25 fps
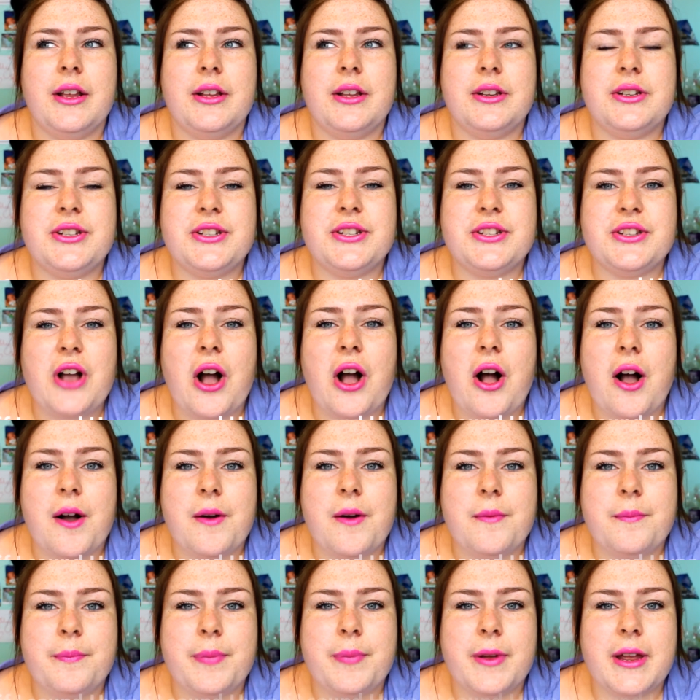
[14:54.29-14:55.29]

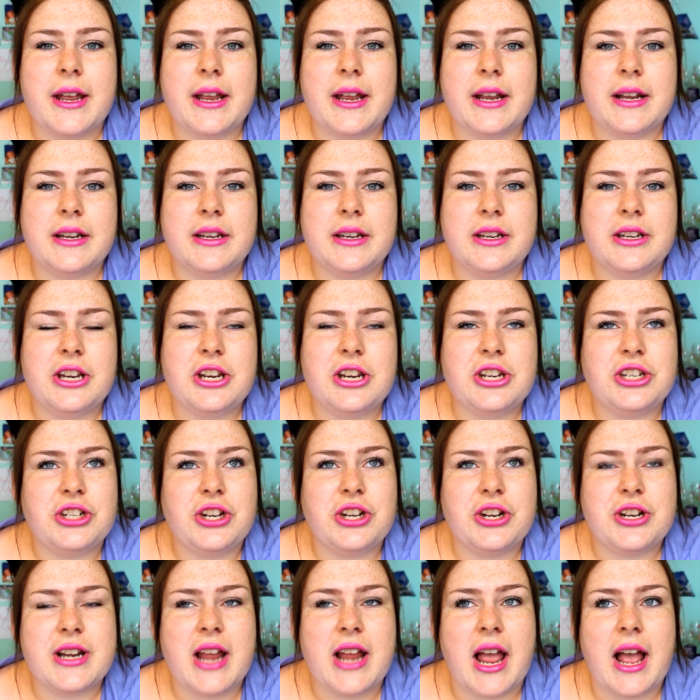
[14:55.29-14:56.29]
stop, but you
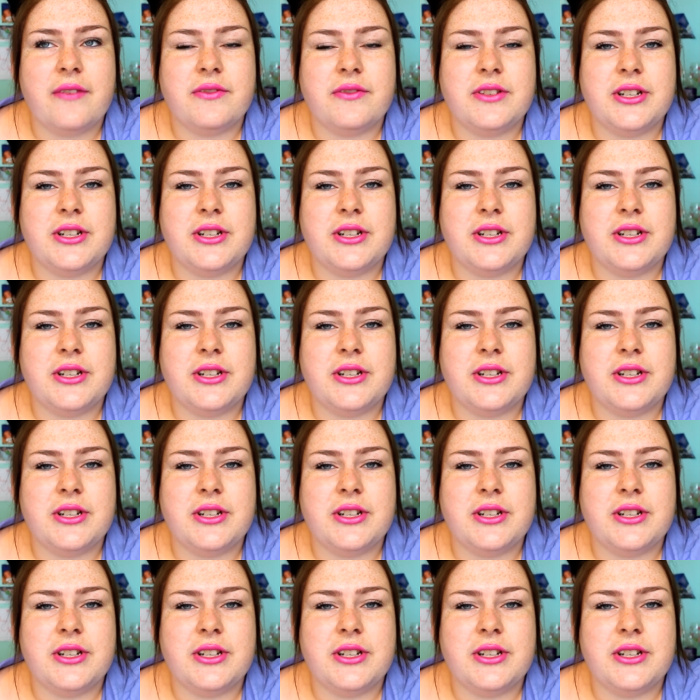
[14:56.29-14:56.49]
shouldn't have